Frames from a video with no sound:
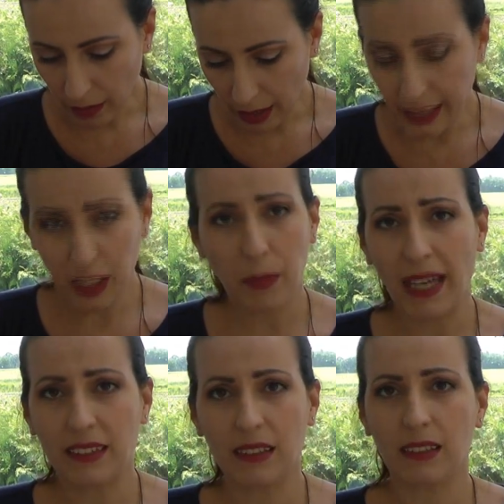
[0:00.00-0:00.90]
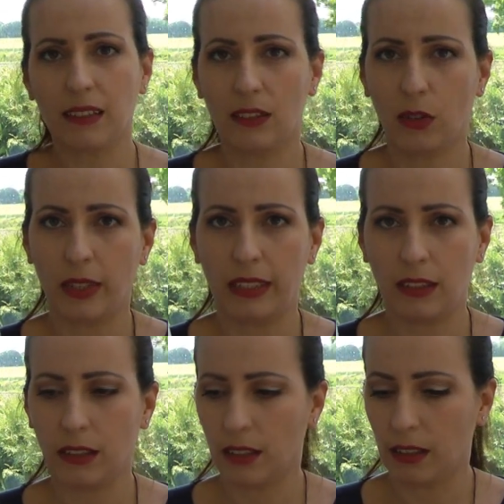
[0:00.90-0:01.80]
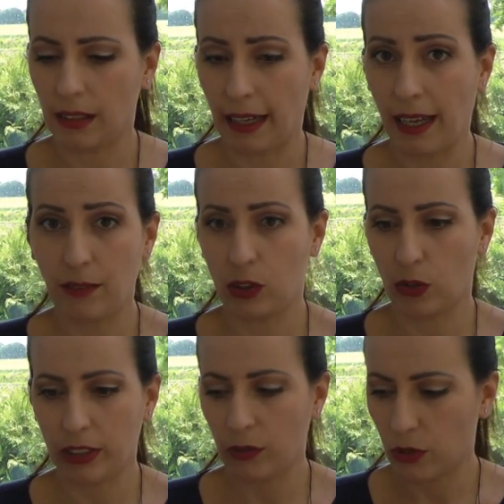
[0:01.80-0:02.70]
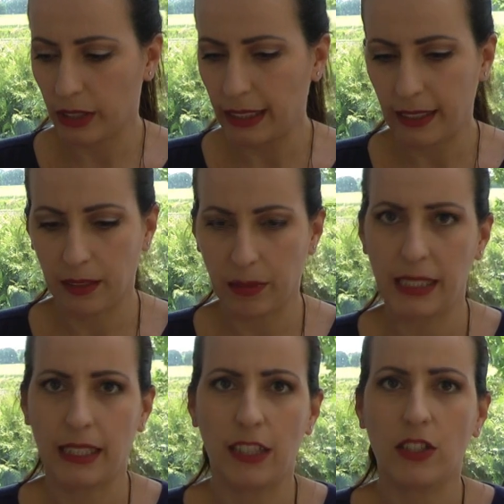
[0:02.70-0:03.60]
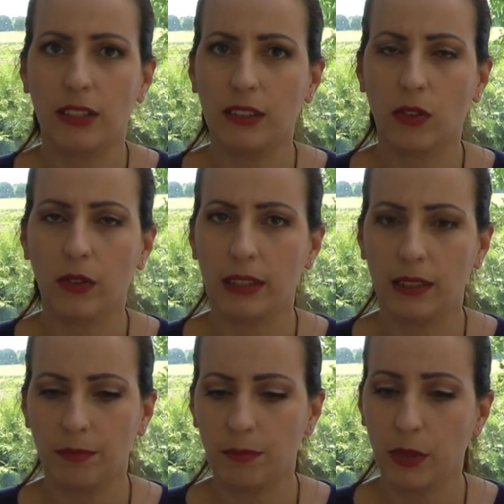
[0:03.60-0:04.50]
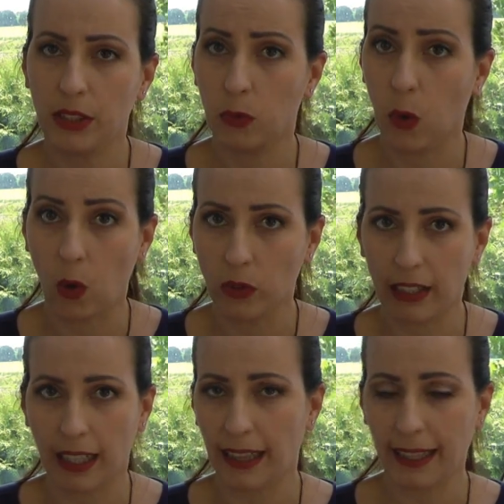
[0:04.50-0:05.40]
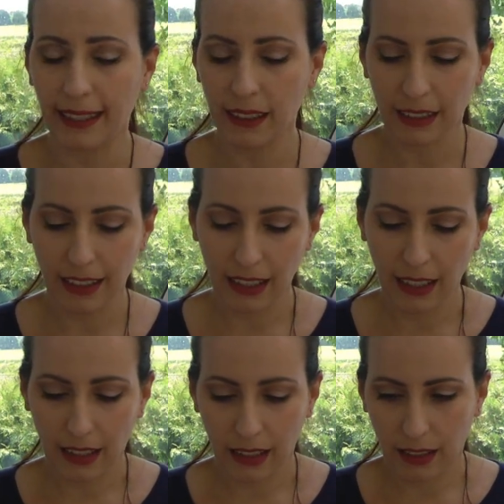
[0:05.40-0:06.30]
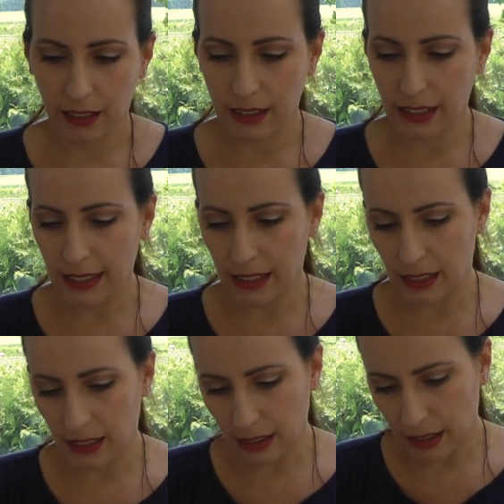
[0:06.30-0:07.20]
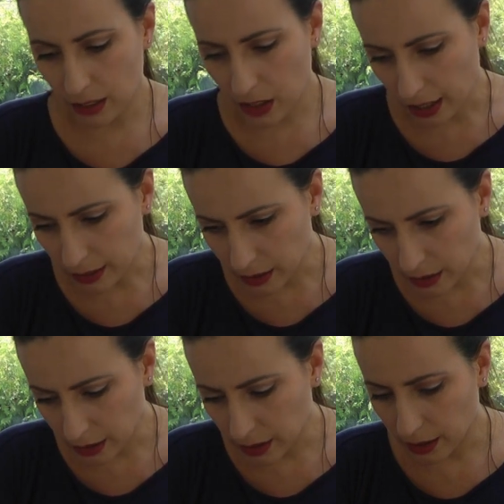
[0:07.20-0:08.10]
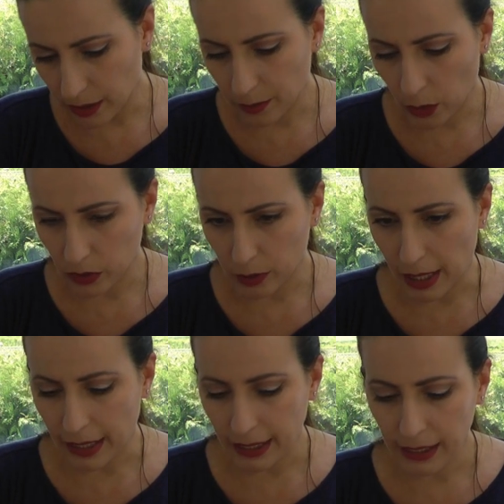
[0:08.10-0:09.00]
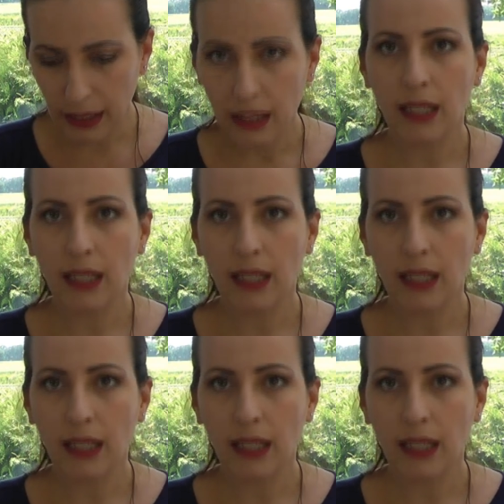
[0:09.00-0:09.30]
This pattern is already, I have it already for a year in my stash, and it's already pretty old, I think, since it got on the market.